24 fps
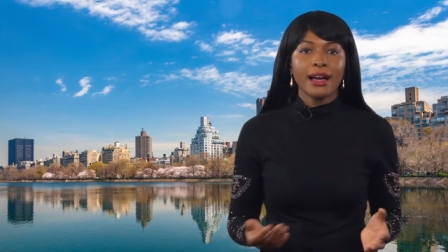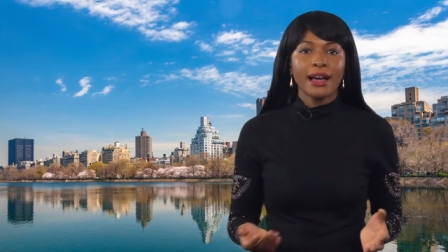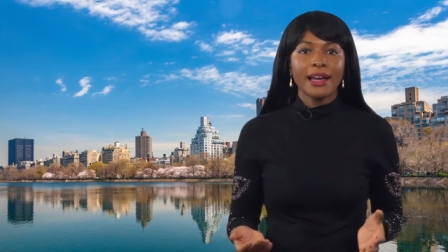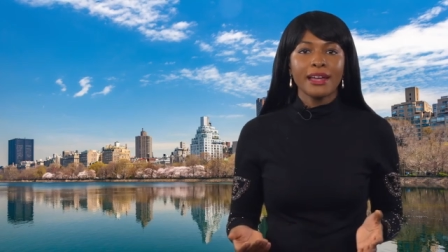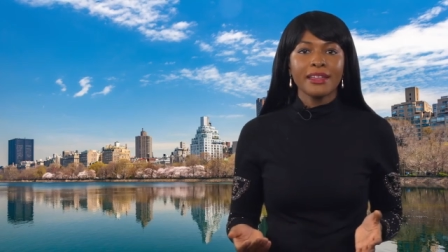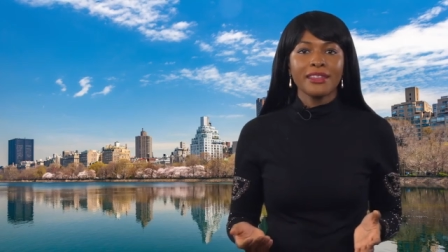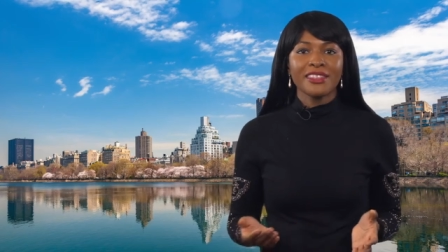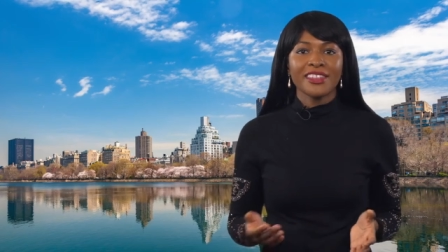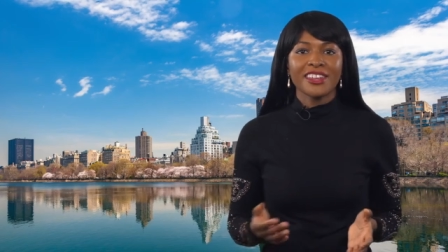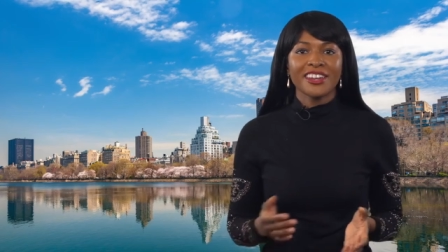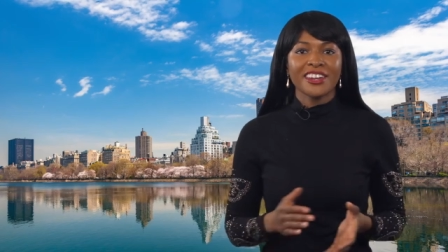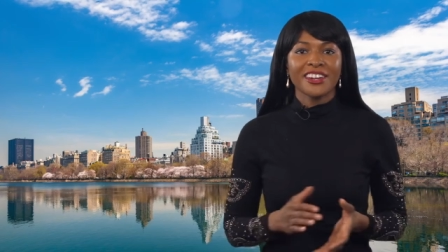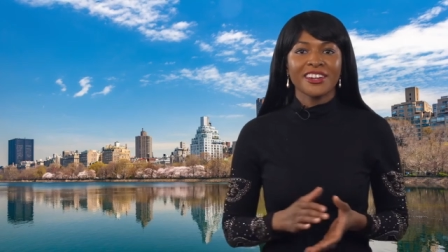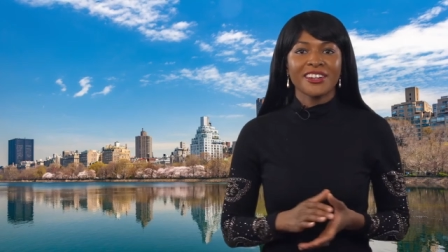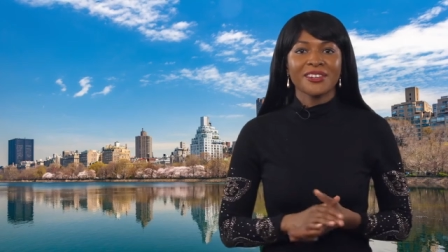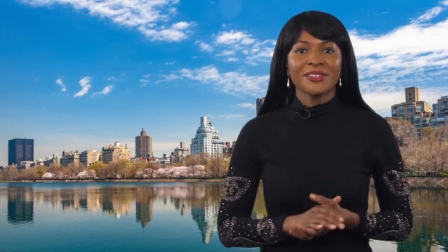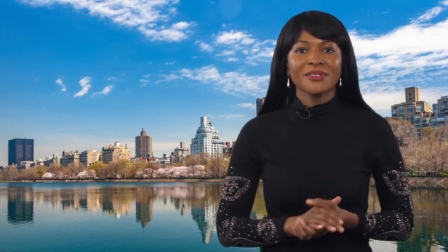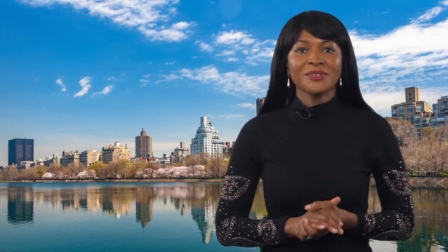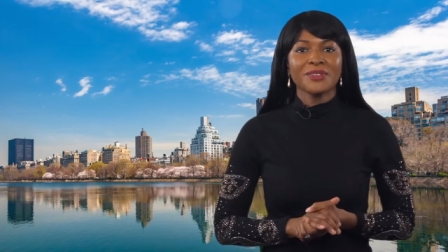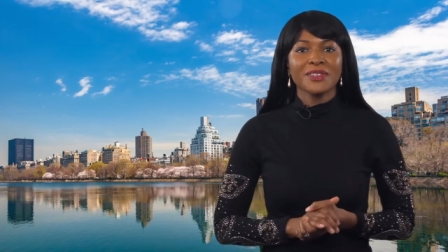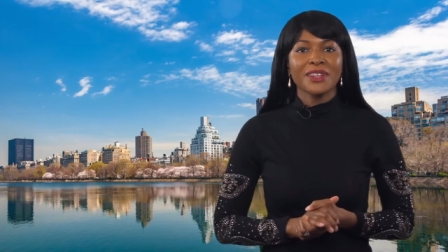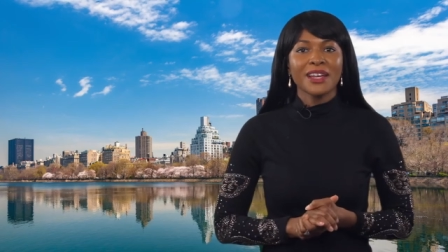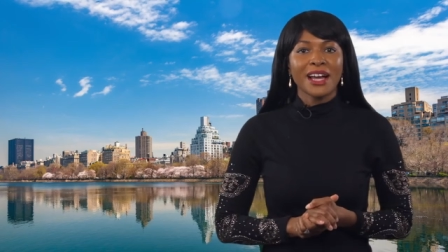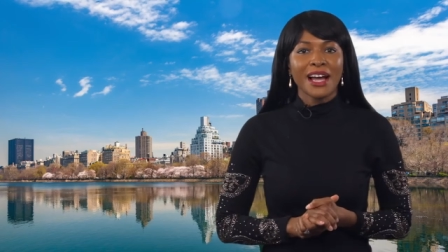Hi there,
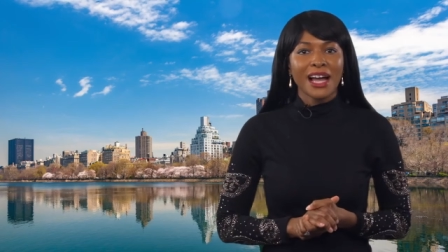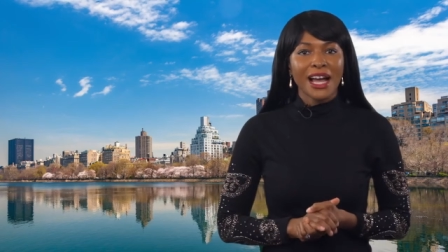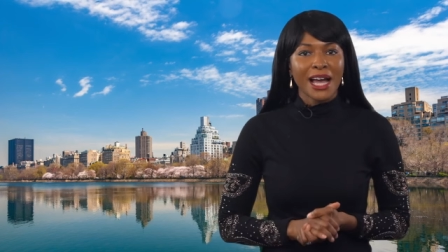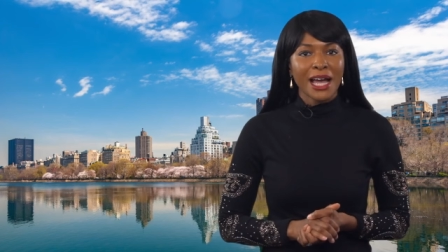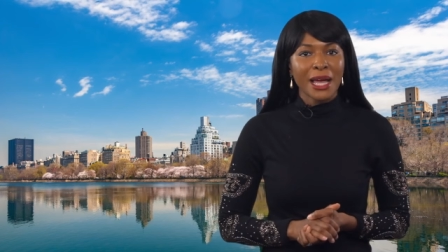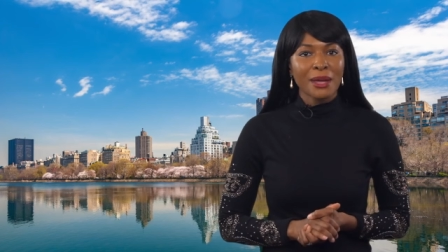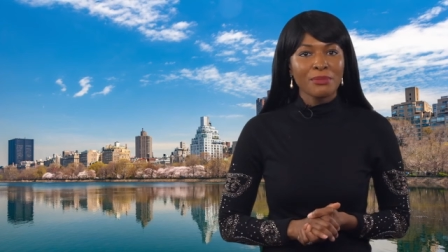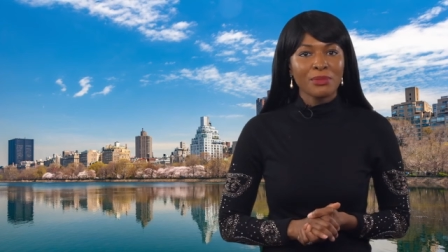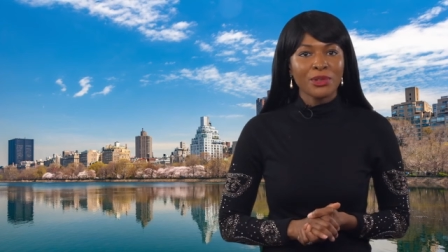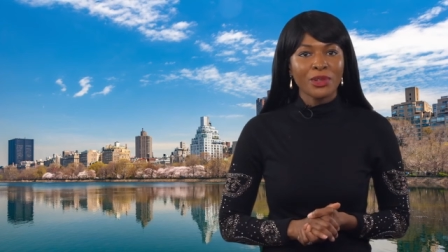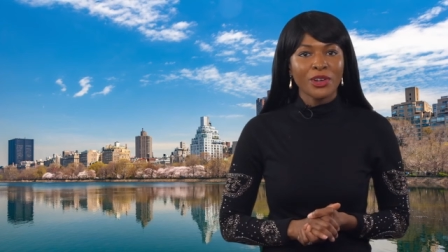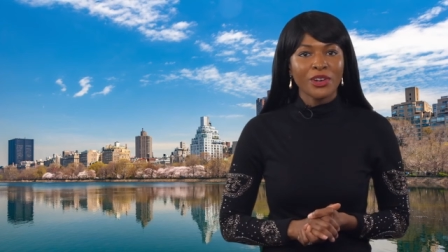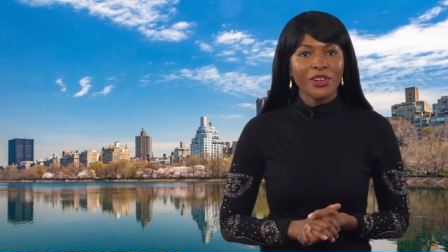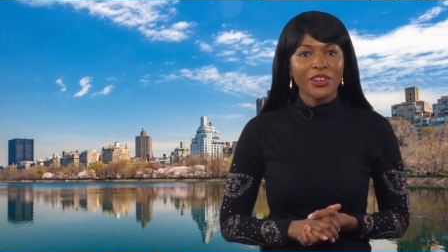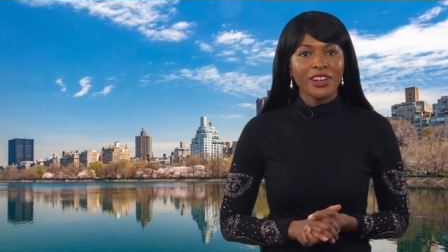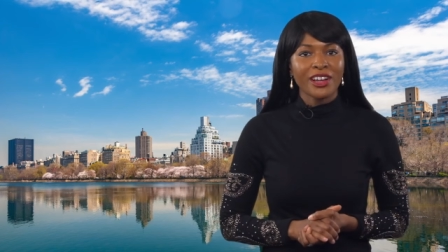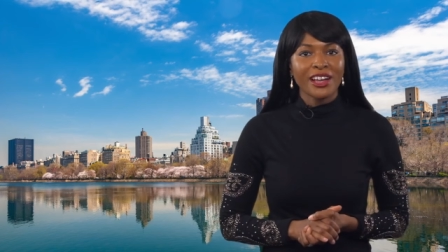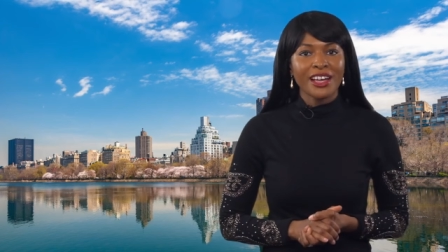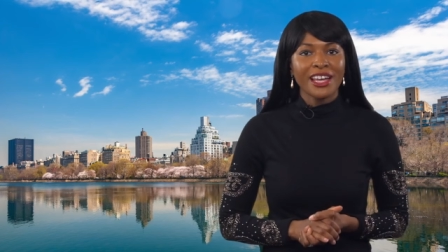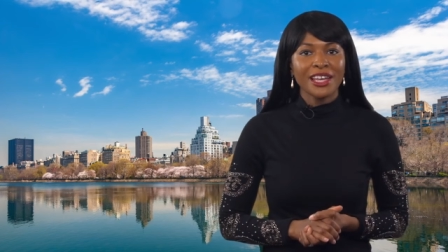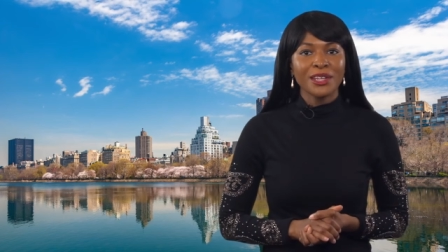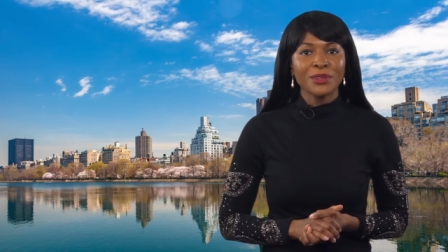I'm Laura